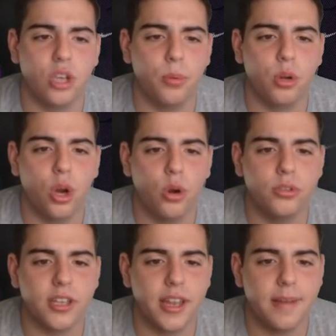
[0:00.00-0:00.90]
Opal
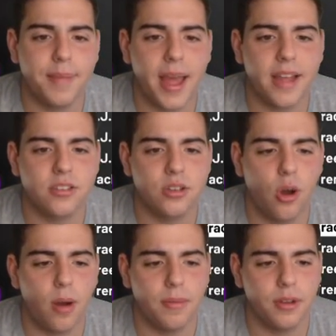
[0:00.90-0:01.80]
GOATs in packs, you
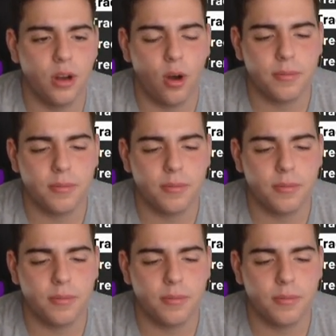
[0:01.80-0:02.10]
know I'm, you know I'm